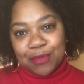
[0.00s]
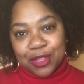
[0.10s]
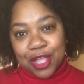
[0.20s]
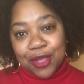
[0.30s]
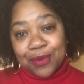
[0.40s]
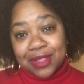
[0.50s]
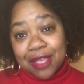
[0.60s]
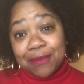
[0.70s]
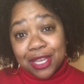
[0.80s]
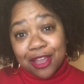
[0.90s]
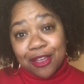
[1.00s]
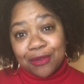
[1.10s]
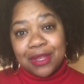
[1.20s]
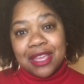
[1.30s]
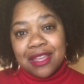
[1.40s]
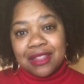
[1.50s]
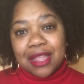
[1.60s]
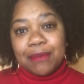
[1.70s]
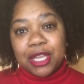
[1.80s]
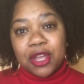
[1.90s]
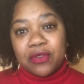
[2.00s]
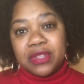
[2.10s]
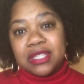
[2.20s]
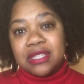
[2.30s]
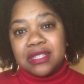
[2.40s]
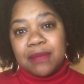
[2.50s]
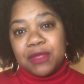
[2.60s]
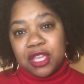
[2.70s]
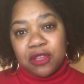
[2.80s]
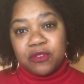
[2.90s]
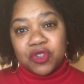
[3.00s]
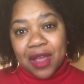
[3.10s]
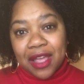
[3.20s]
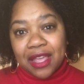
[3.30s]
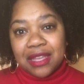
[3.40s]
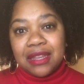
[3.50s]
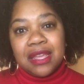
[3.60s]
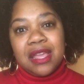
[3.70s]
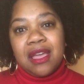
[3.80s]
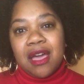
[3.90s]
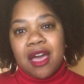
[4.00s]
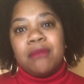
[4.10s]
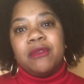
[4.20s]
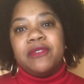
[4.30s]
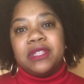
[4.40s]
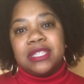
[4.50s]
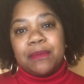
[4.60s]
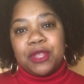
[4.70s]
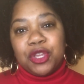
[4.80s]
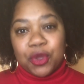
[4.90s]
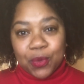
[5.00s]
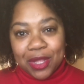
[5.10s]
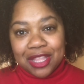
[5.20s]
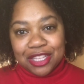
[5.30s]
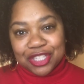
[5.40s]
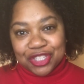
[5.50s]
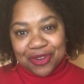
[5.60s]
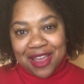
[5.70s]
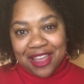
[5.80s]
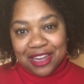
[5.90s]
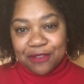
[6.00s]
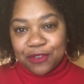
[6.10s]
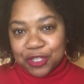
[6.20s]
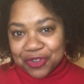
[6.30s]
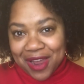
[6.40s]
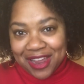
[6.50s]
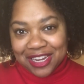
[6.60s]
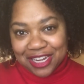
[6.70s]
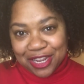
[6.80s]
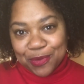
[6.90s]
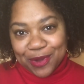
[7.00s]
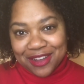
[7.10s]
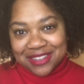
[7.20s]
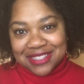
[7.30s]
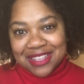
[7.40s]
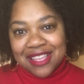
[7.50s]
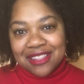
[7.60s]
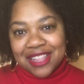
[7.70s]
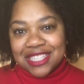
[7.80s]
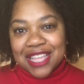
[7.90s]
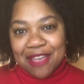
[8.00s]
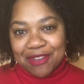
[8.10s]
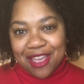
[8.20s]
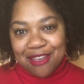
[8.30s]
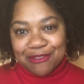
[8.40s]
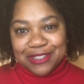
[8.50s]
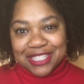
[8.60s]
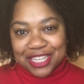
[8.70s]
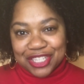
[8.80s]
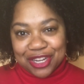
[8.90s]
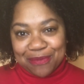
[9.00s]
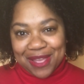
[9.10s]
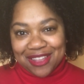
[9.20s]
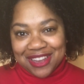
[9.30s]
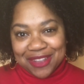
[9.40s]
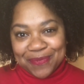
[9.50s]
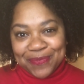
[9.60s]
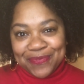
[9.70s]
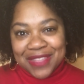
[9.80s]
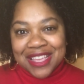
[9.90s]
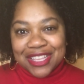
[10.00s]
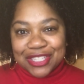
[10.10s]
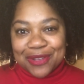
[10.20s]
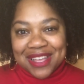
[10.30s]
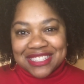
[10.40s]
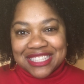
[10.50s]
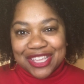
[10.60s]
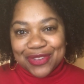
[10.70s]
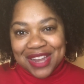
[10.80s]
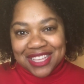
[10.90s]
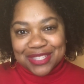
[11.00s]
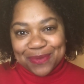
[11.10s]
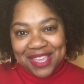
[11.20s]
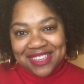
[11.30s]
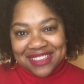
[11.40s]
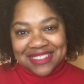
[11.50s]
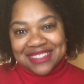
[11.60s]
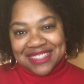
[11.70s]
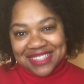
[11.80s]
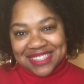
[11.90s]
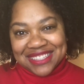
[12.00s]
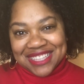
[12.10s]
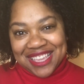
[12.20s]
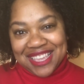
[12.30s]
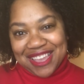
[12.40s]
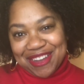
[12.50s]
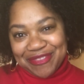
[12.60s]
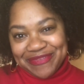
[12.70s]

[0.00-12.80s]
below and let me know. Let me know if this is something you've tried, if it's something you're willing to try, and if you try it and it works, let's have a conversation about it. So I'll see you next week. Take care.